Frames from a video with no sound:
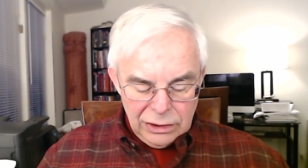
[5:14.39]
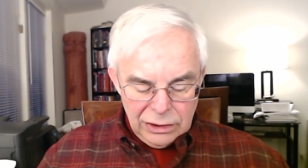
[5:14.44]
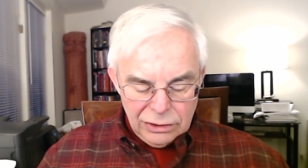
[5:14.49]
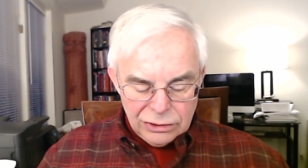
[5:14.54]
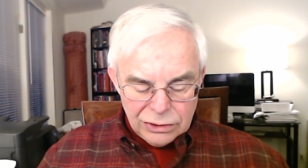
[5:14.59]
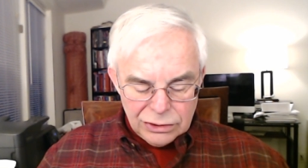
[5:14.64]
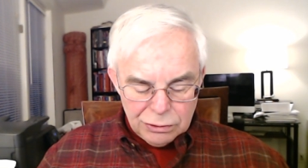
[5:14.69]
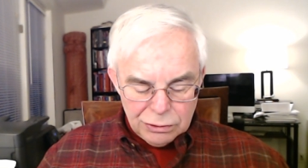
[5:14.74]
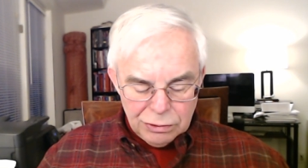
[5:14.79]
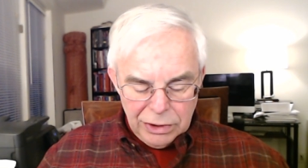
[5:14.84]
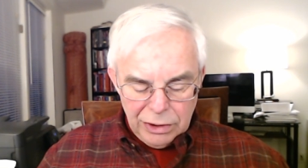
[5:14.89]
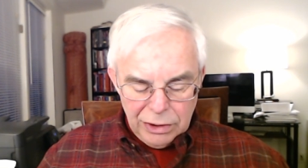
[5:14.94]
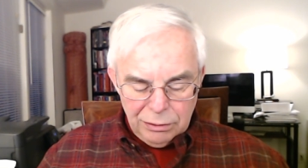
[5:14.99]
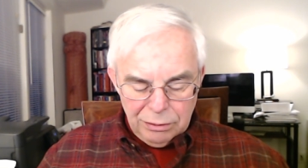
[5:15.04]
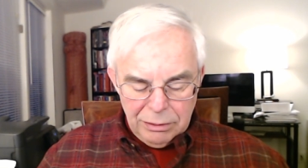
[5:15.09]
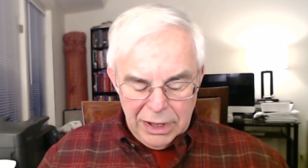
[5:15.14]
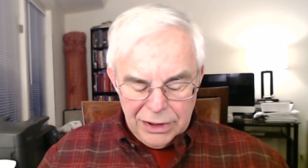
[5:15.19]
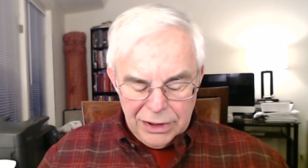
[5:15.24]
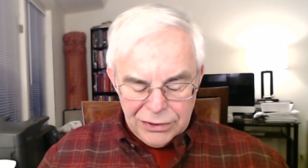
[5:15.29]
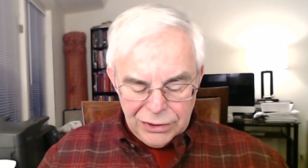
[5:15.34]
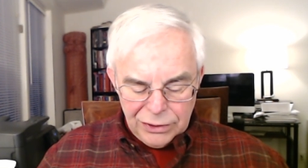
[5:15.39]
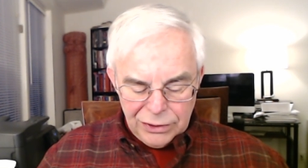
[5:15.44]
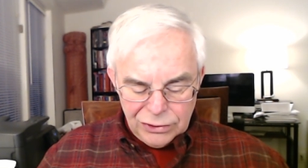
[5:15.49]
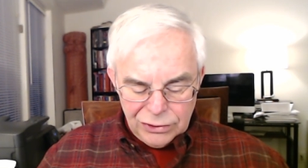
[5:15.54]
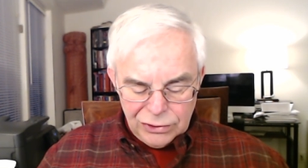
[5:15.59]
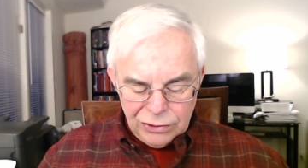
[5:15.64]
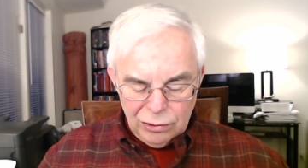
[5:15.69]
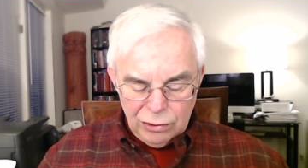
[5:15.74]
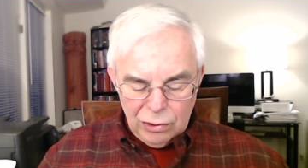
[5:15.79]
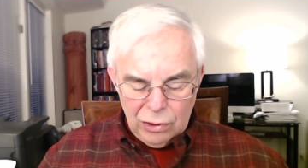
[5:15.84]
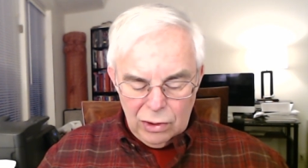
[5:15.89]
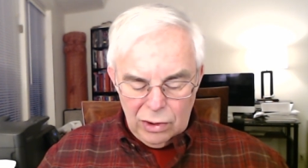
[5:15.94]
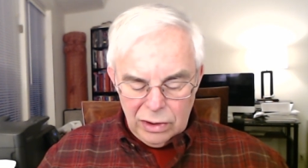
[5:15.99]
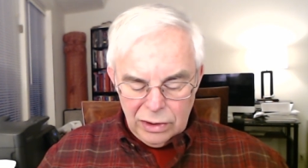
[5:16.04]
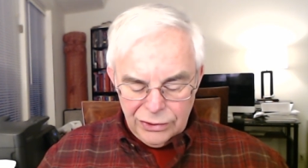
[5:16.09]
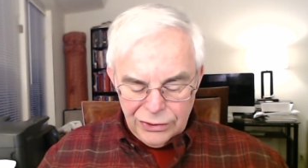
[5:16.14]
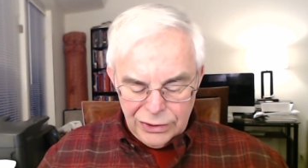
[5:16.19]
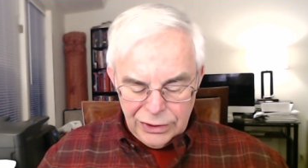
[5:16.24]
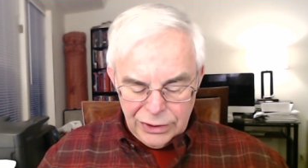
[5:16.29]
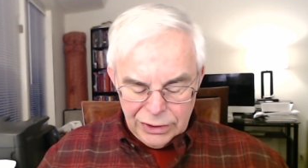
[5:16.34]
There's a real method to
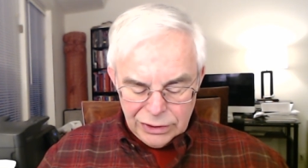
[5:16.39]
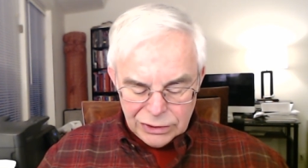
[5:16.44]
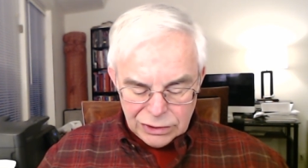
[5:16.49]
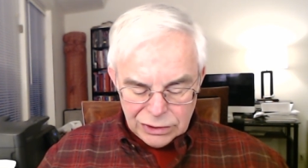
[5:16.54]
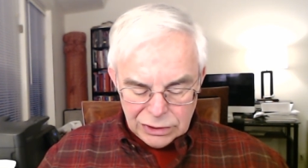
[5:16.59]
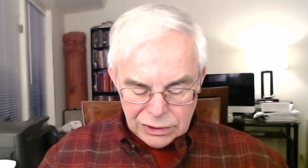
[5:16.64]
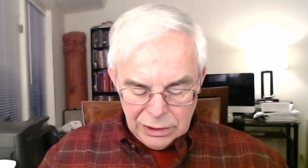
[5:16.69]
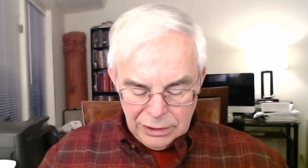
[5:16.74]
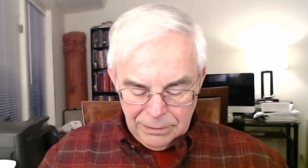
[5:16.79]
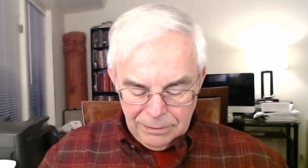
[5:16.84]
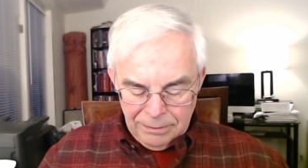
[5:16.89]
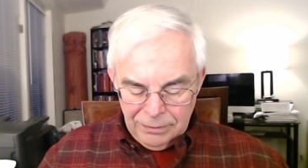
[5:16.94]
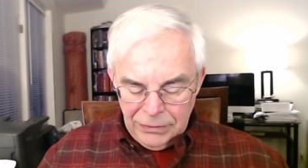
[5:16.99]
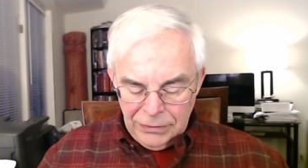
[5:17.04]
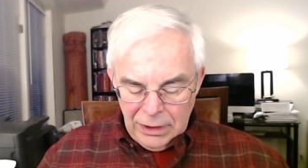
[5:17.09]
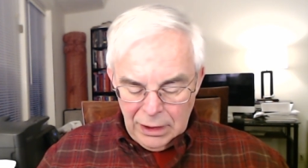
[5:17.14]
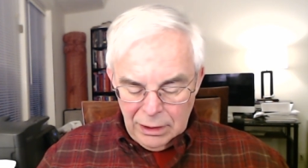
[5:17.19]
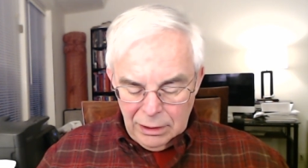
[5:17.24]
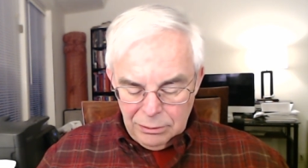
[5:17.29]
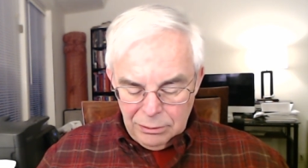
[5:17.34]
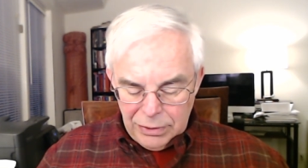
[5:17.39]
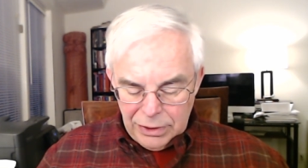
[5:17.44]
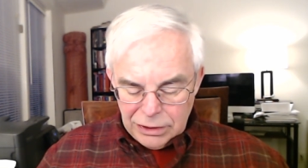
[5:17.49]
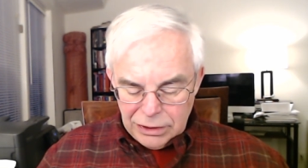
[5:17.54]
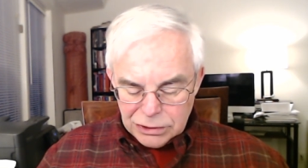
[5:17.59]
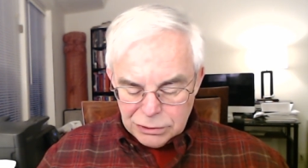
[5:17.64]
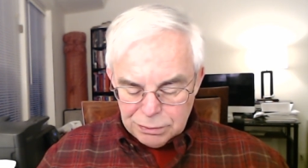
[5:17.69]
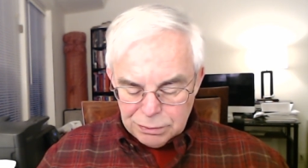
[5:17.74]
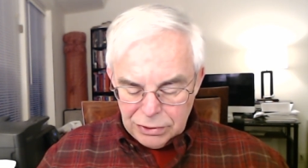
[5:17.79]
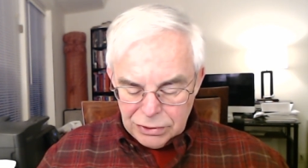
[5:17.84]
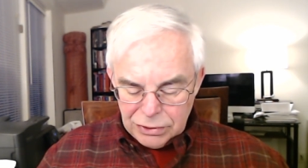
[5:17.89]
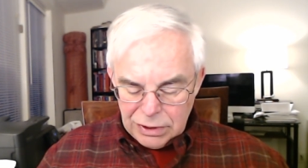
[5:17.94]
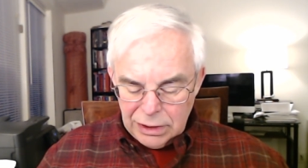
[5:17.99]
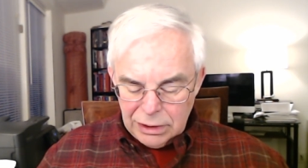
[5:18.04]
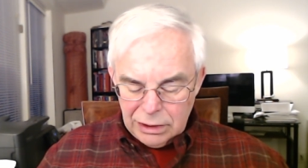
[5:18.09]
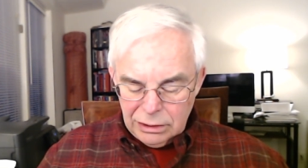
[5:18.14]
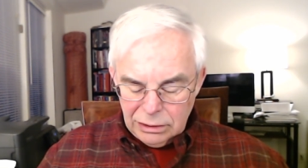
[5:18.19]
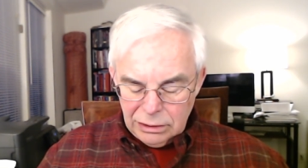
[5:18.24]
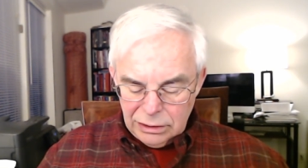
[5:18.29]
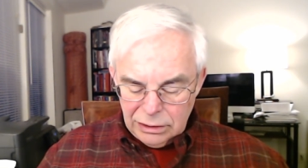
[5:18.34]
all this, but it's
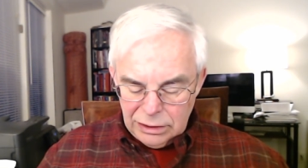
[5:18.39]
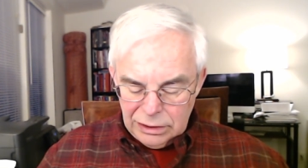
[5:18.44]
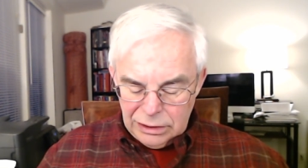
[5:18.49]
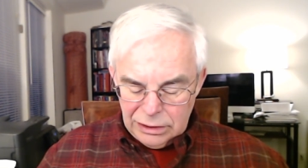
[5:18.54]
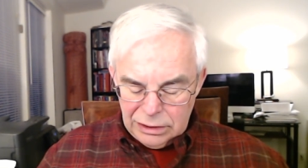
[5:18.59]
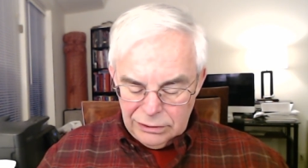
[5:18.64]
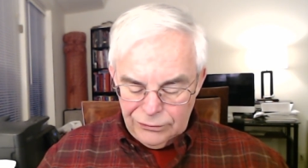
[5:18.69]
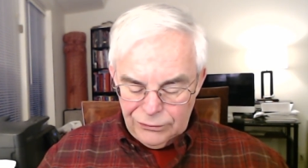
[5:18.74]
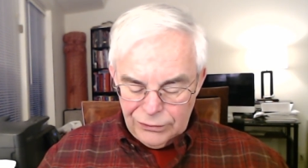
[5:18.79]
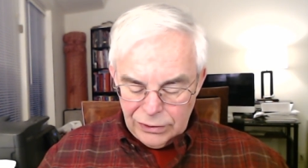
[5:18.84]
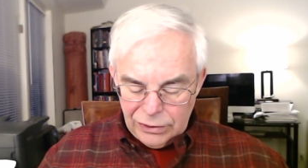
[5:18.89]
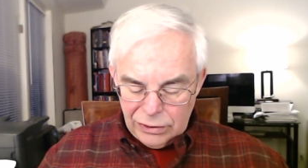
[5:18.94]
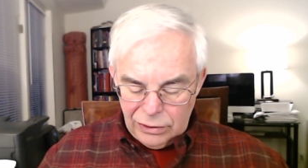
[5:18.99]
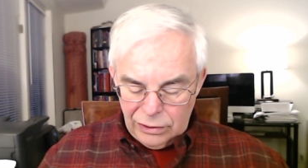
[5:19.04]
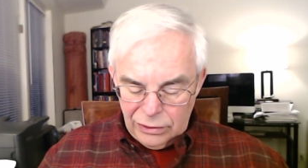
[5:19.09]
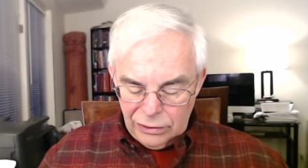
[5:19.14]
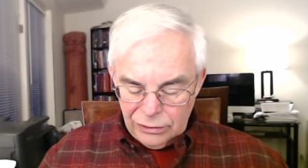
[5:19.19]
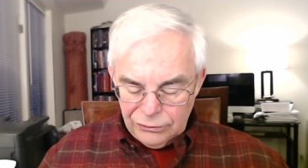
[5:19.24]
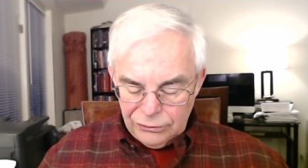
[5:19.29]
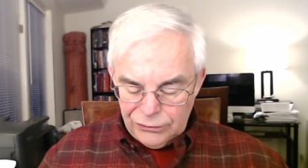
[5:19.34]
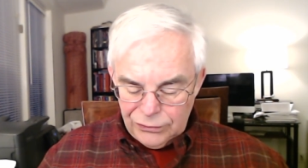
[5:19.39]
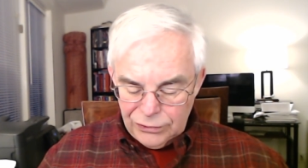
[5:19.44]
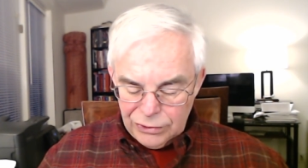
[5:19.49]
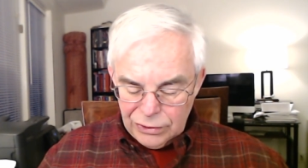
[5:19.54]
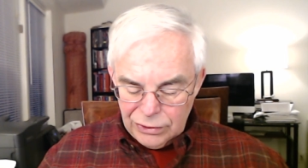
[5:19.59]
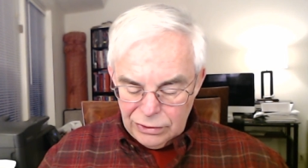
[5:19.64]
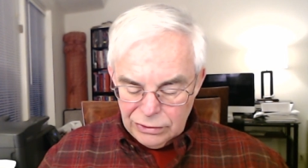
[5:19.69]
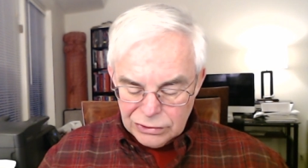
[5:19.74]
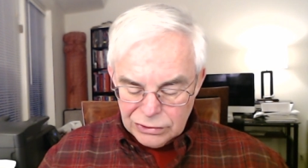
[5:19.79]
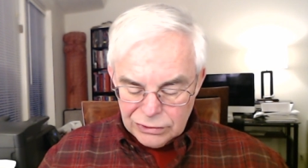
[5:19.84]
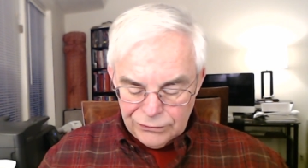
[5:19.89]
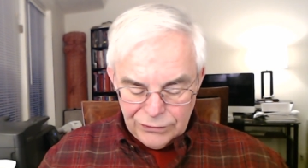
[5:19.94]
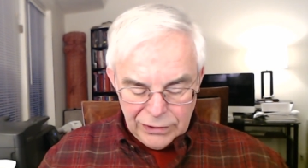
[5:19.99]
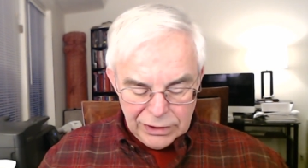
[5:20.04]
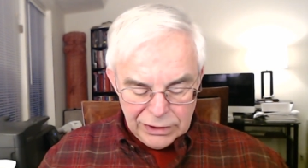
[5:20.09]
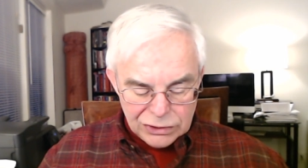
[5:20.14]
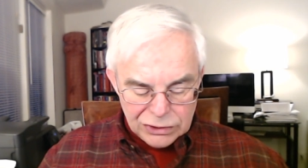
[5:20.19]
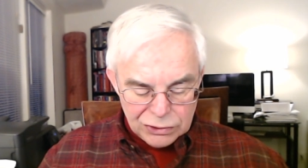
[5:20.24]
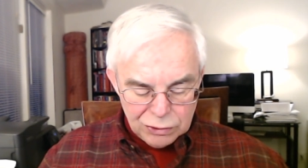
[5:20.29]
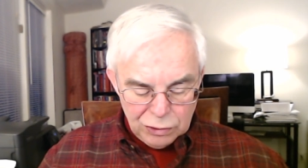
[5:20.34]
particularly difficult for those of
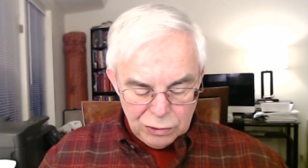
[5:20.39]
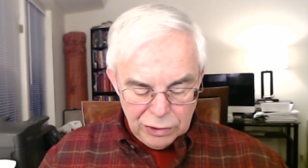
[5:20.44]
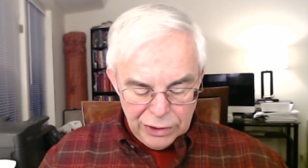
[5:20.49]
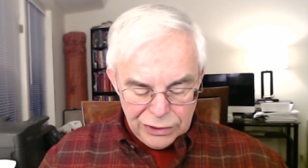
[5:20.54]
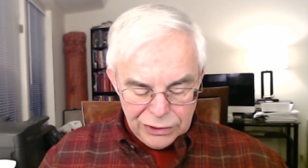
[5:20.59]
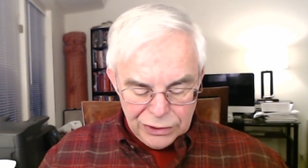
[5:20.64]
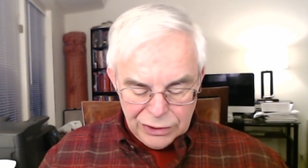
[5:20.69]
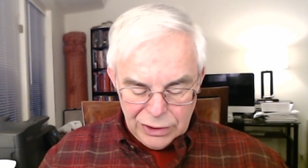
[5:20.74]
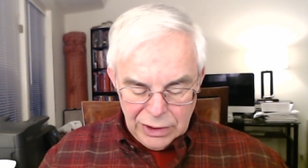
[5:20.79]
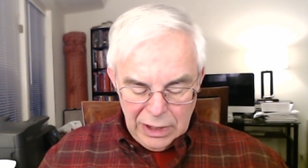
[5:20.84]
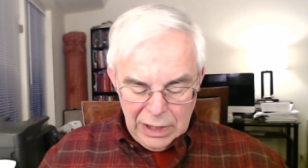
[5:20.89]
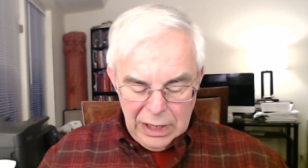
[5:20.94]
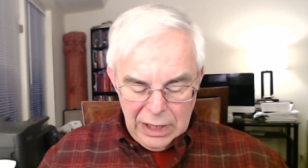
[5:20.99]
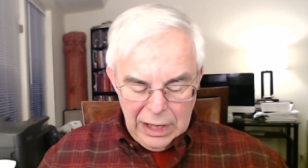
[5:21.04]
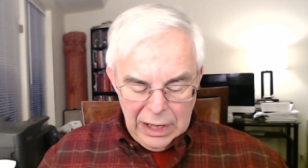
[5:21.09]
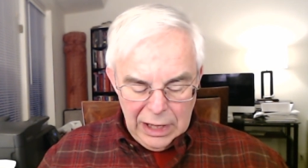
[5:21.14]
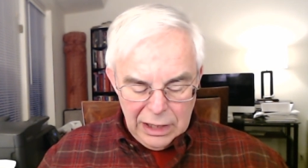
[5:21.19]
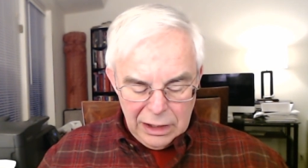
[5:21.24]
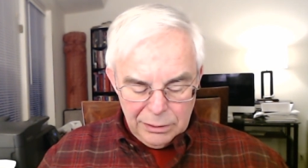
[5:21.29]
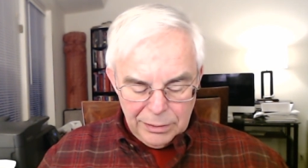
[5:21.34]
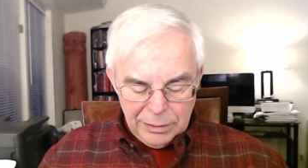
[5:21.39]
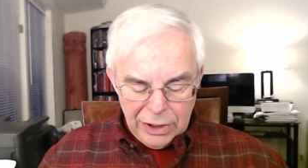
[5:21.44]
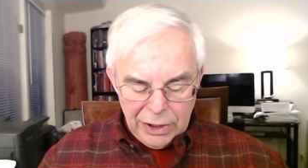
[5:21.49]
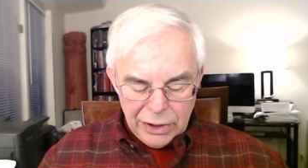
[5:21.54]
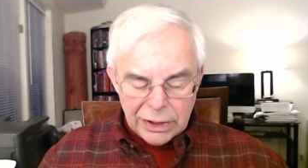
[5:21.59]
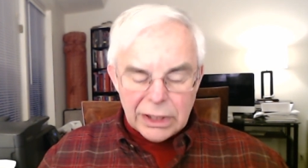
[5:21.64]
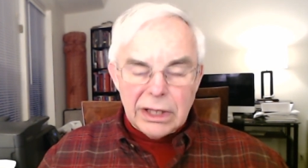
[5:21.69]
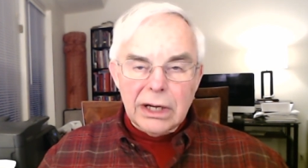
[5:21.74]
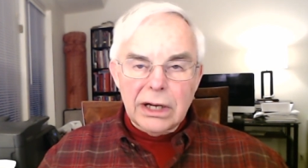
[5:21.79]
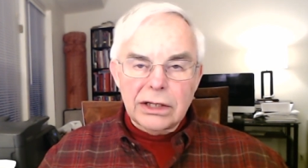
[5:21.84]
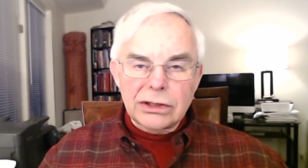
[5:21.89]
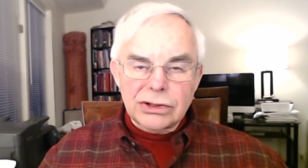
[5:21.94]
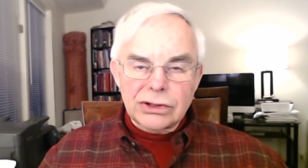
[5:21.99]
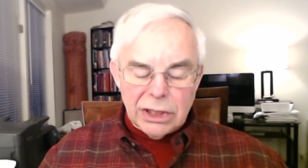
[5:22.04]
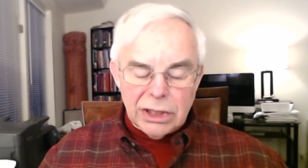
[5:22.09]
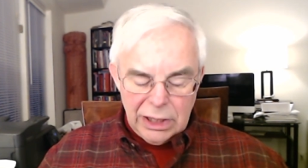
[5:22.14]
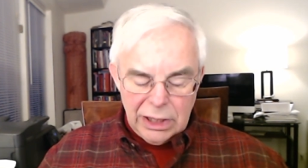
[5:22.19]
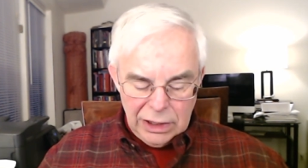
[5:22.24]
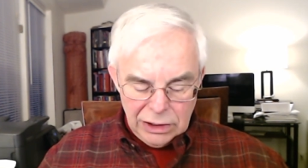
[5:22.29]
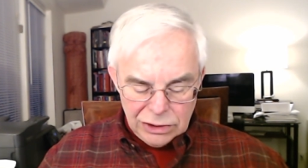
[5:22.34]
us with an American
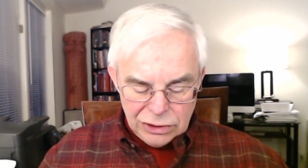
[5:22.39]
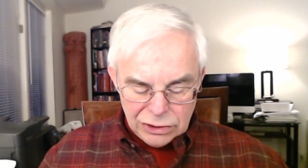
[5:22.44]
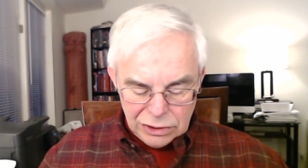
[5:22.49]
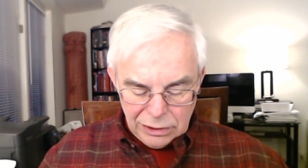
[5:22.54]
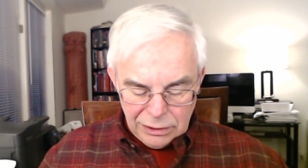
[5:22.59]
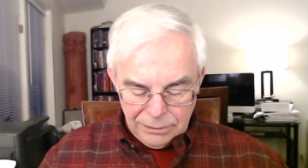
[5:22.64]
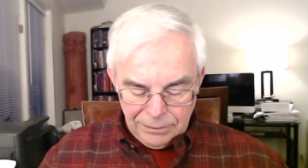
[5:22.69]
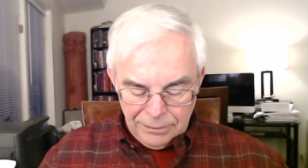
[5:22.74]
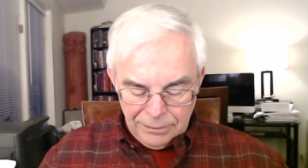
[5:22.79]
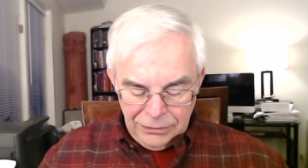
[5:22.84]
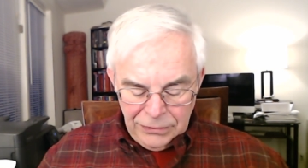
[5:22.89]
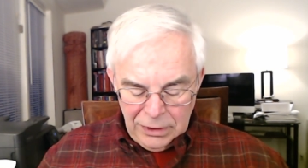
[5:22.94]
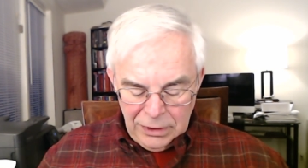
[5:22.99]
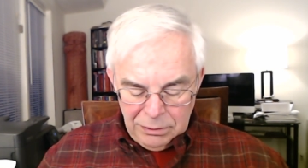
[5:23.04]
education,